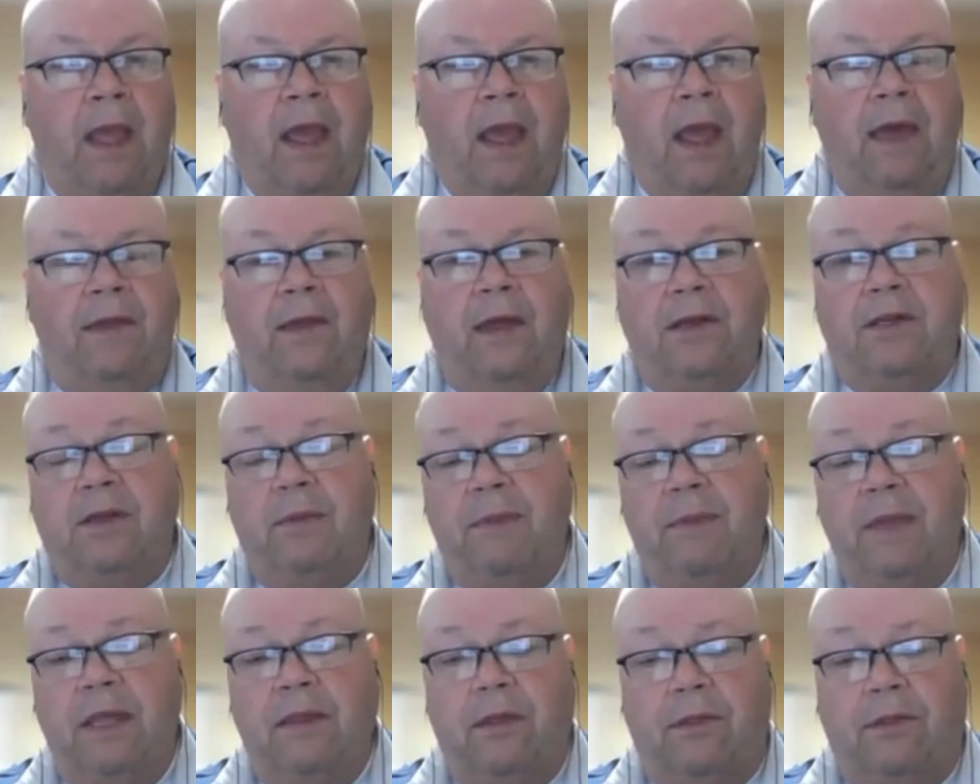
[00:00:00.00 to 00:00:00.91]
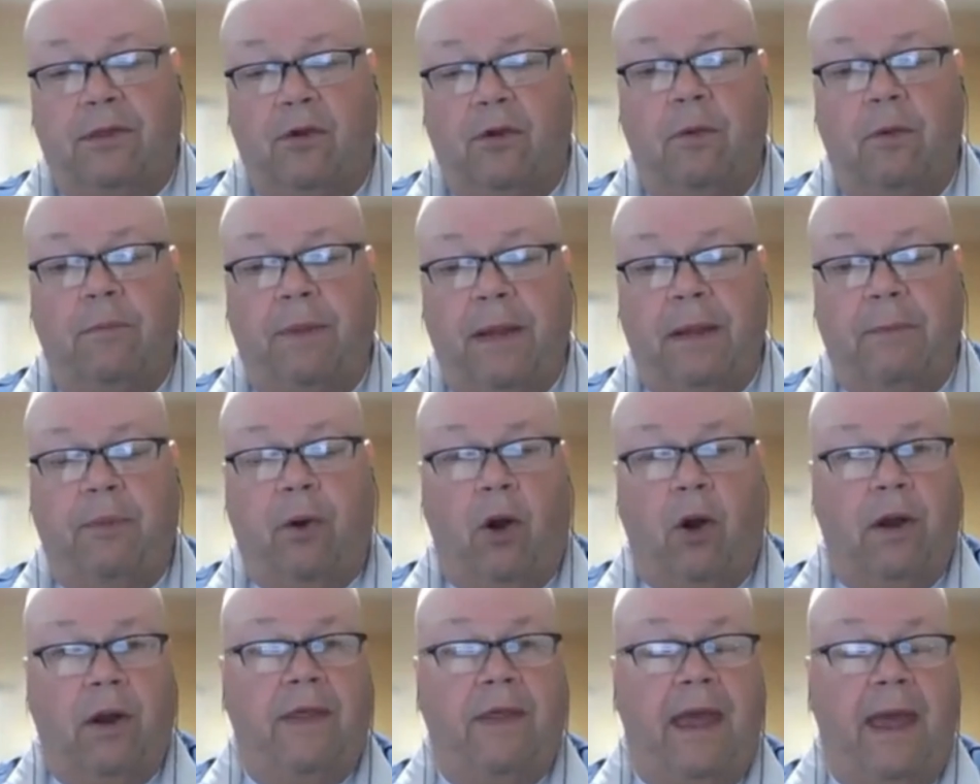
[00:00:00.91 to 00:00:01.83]
And then to me, the third big
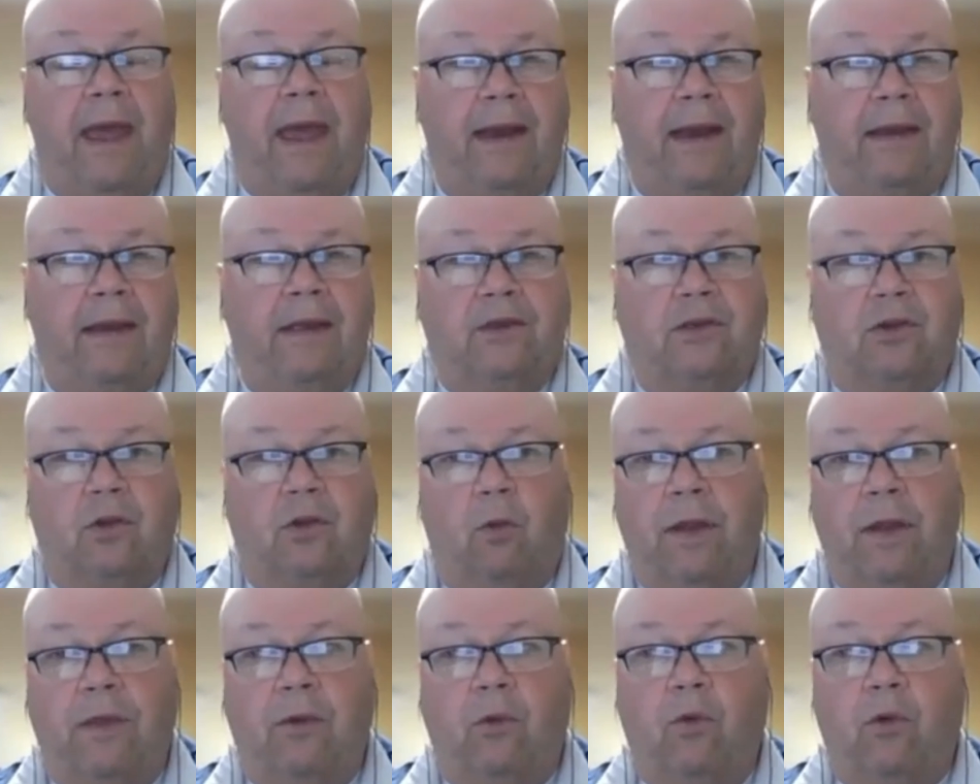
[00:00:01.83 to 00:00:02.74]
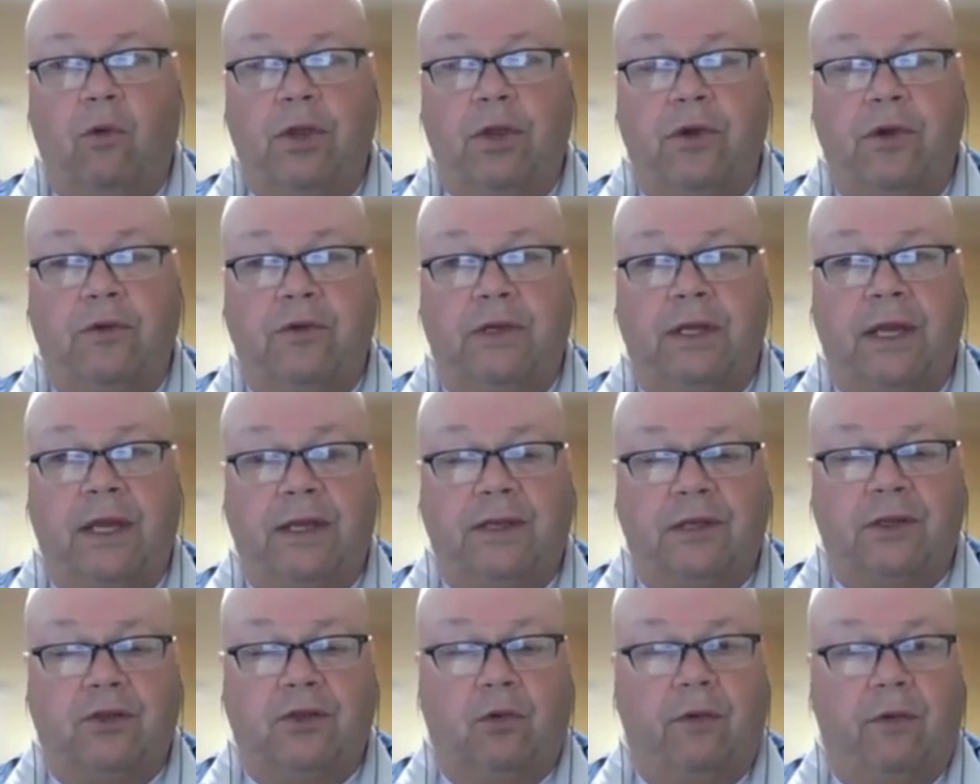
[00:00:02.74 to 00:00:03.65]
part of that is the way that we're using it
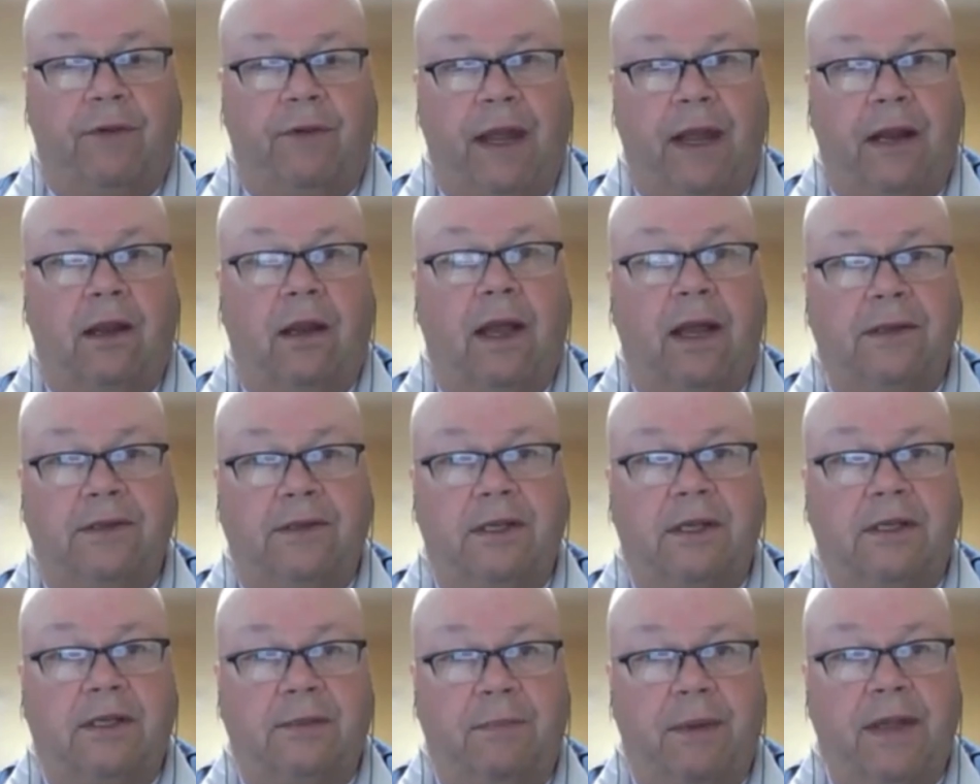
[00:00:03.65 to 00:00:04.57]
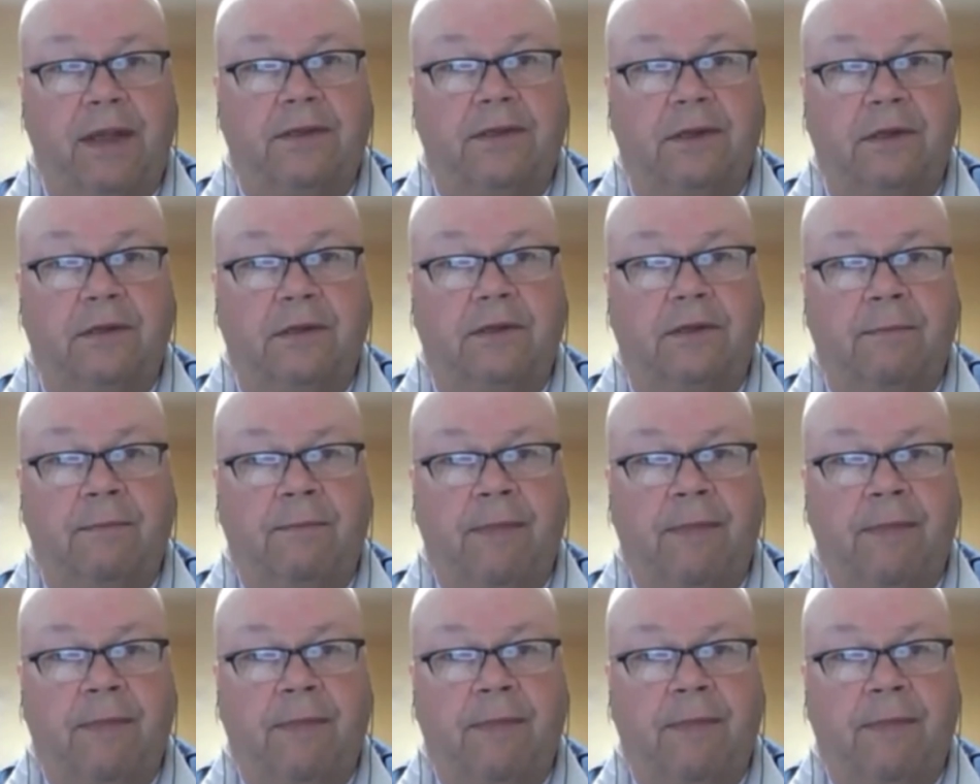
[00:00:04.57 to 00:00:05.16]
to sort of analyze the expenses.